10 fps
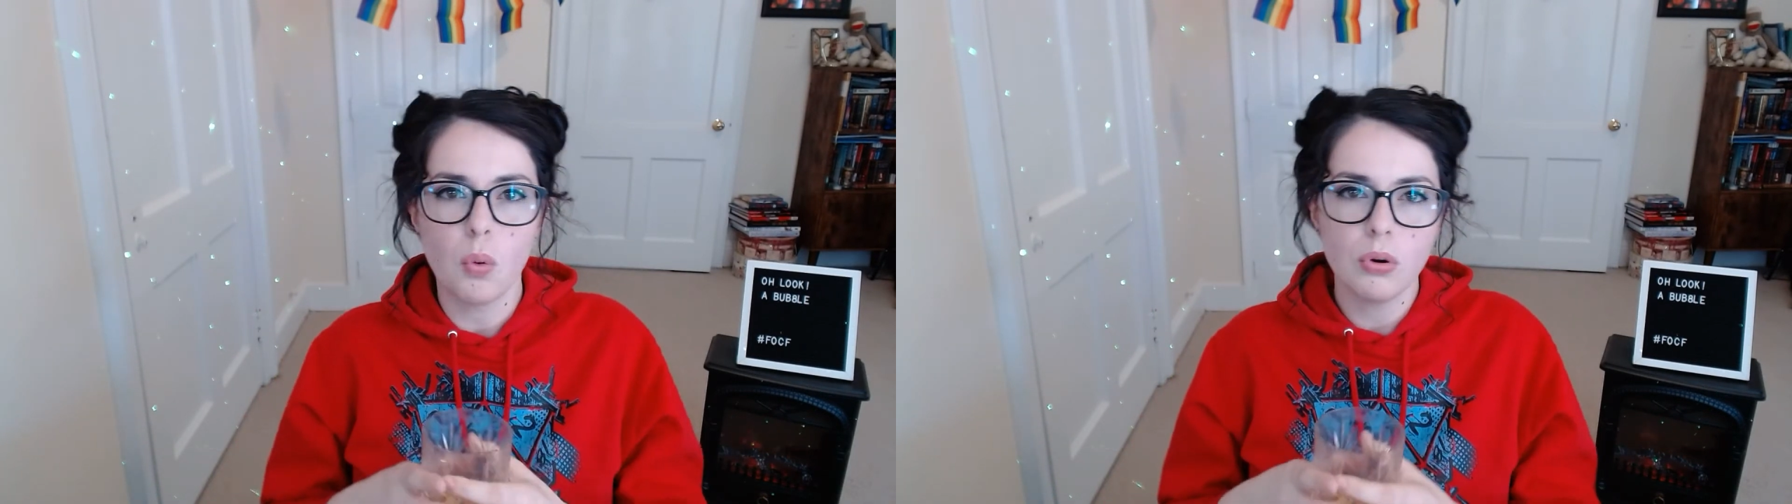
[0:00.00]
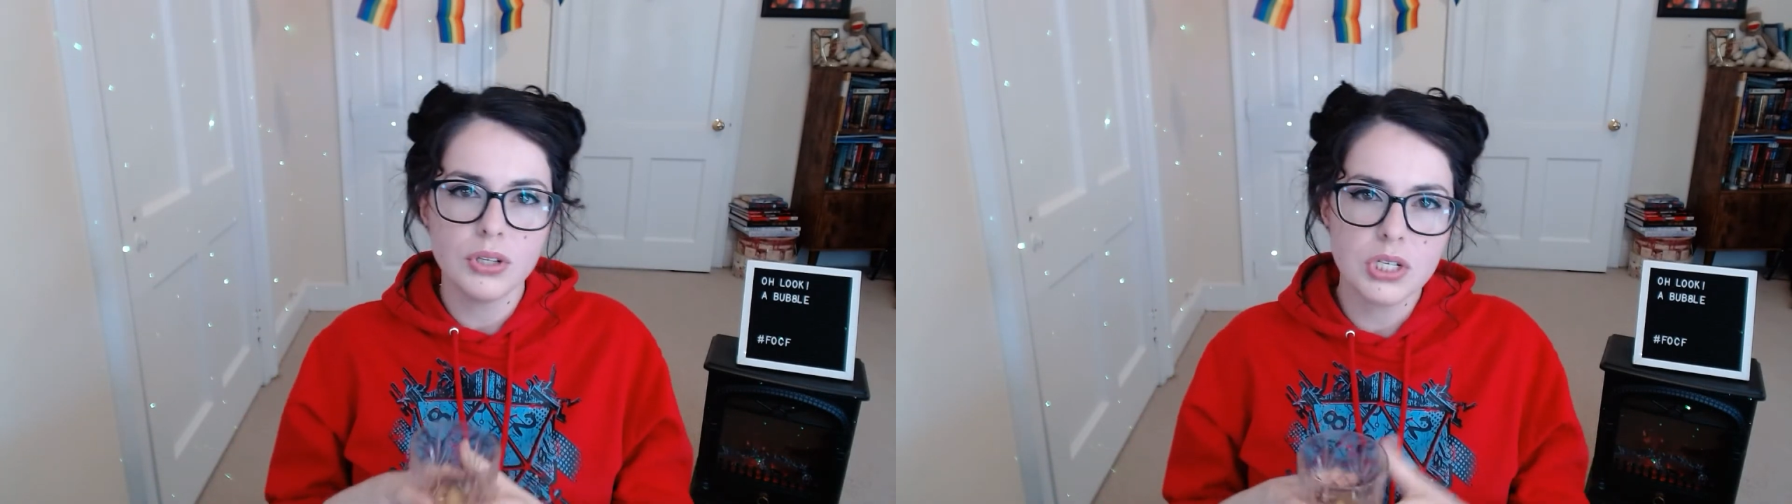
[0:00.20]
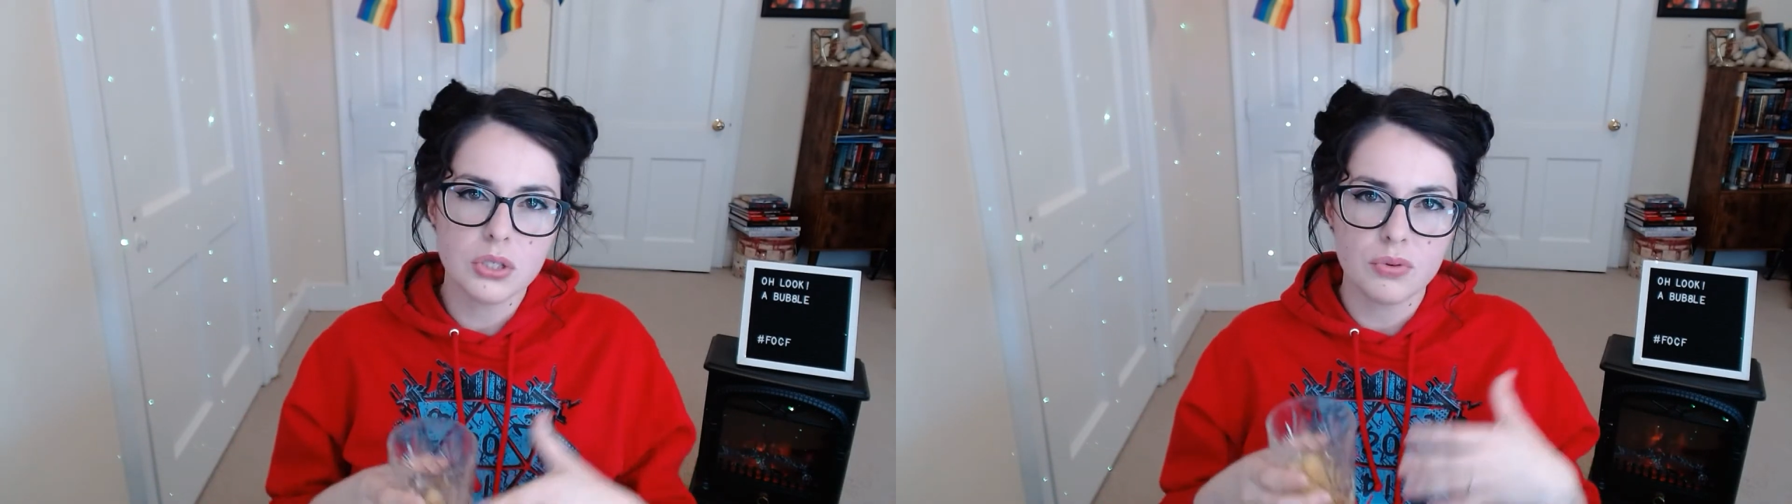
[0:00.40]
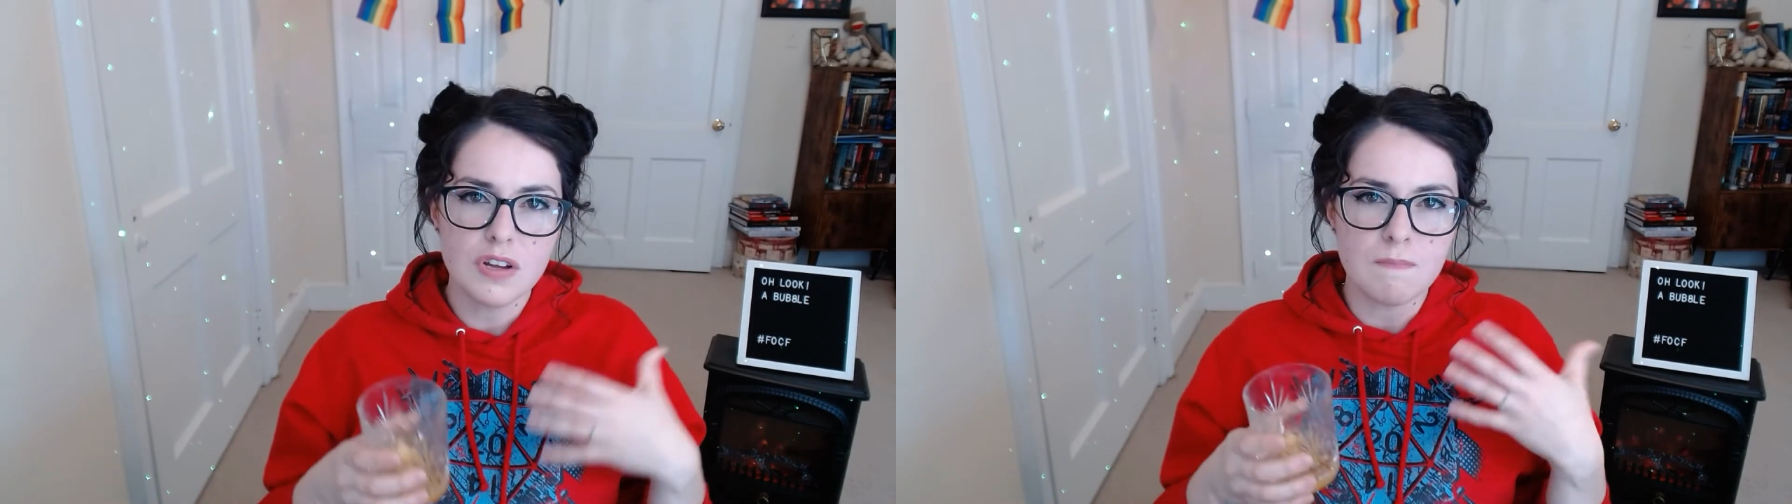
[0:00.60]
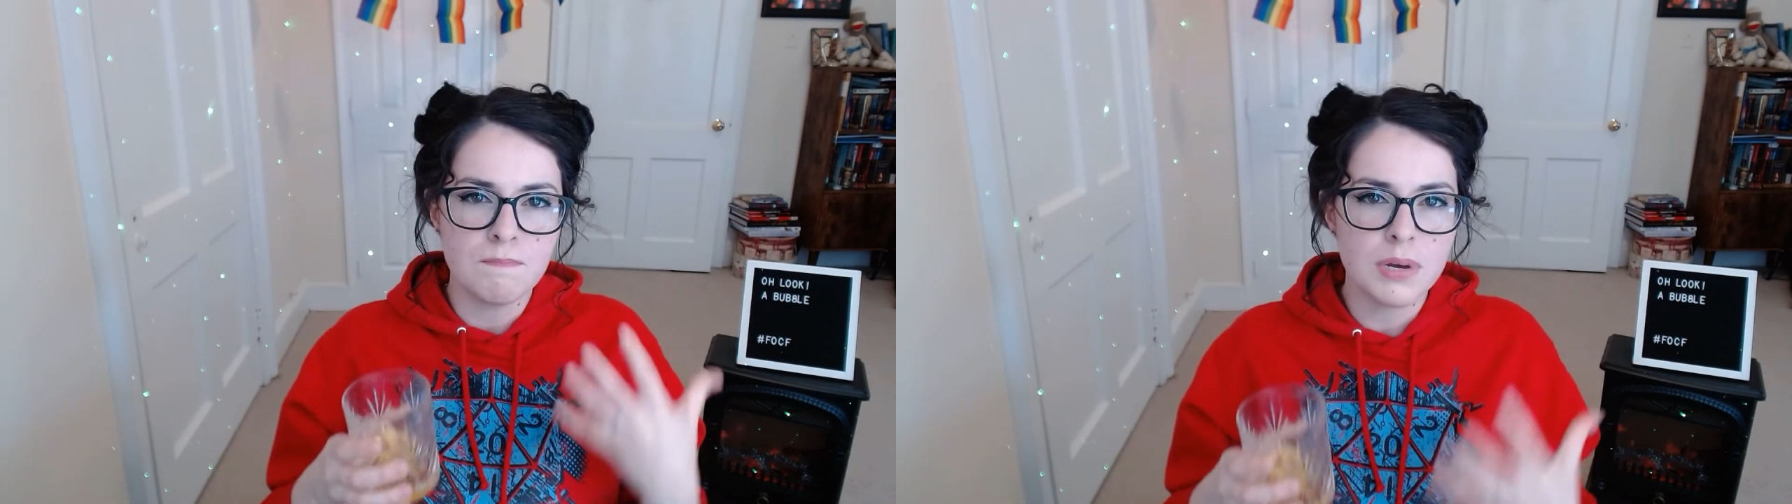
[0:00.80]
origin
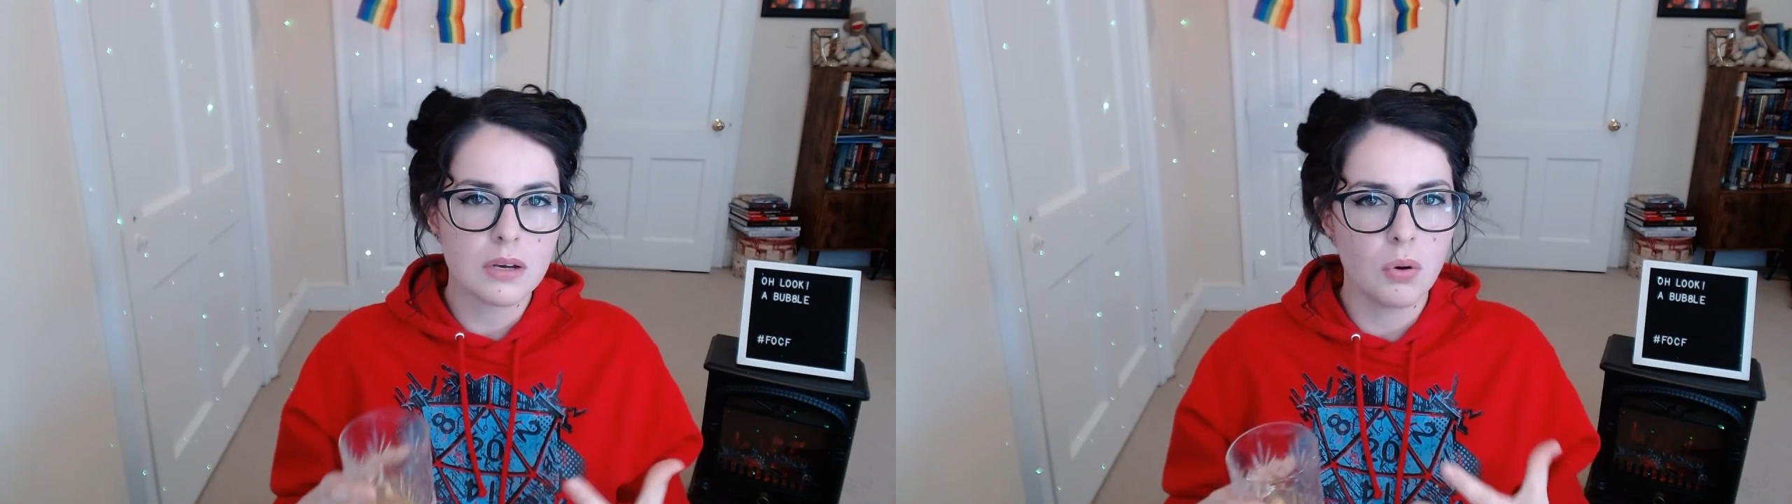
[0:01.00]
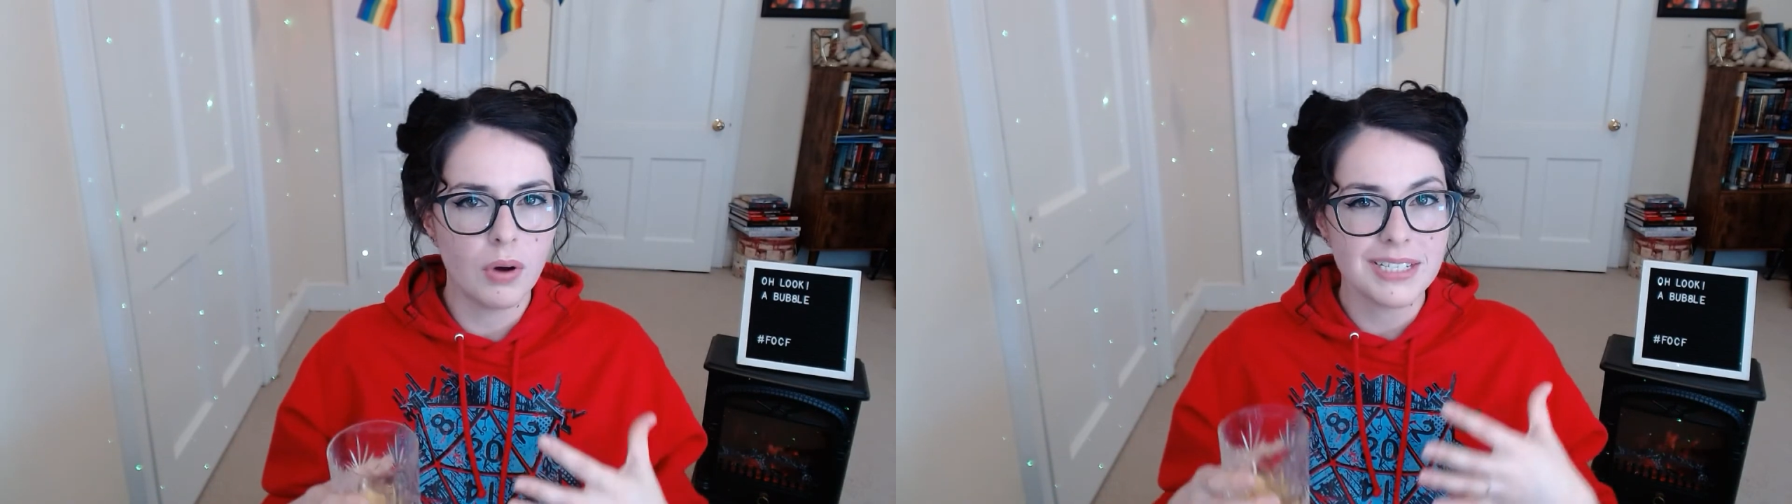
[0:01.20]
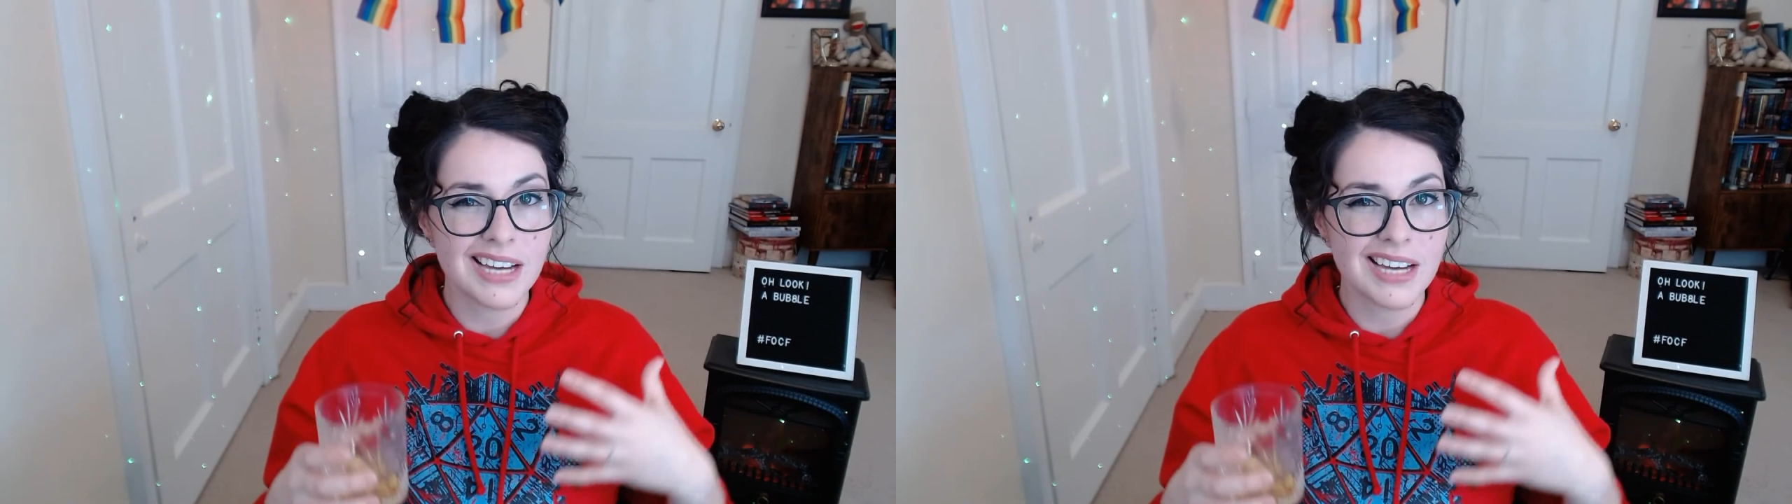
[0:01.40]
story of Bitcoin